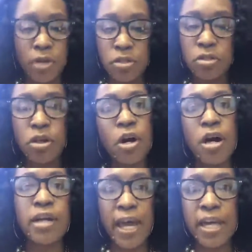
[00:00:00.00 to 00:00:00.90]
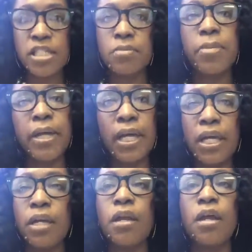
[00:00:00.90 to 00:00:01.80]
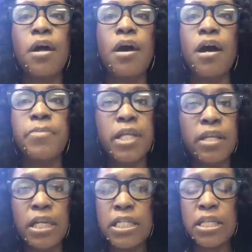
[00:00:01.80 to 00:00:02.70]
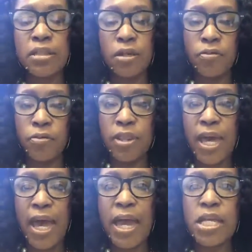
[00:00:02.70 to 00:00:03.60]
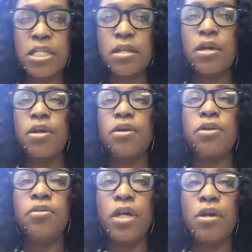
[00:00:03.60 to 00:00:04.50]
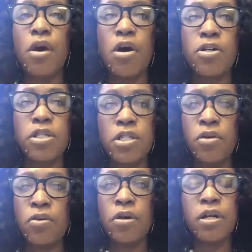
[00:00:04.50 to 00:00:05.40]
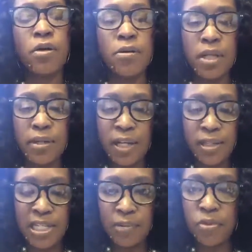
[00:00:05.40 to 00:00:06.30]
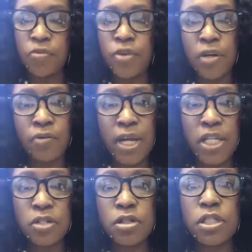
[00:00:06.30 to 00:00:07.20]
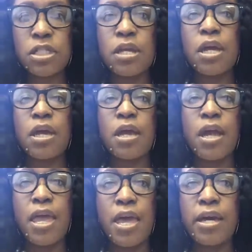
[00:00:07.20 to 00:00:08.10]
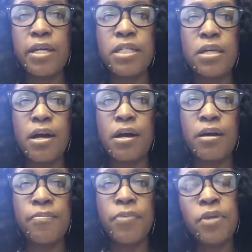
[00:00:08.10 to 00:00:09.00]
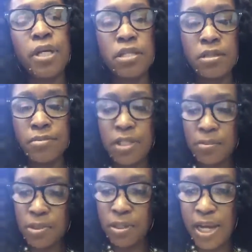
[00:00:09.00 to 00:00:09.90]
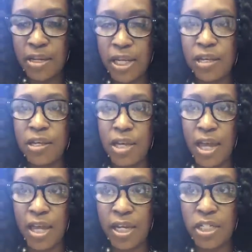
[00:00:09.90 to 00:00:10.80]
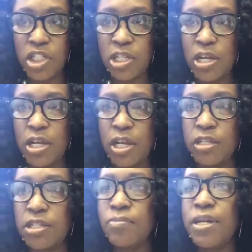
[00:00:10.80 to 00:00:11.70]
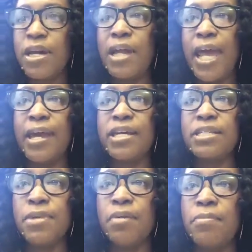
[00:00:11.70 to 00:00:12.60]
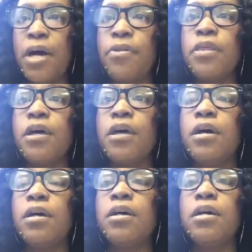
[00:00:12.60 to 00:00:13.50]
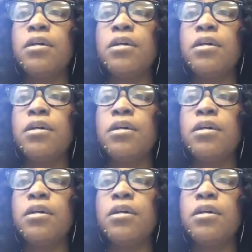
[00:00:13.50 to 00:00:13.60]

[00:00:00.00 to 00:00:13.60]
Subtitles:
you want to do, your call to action button. The link is in there for that. You can also click on the link to sign up for fundraisers, and you can get some tips on how to engage. And someone had asked me about the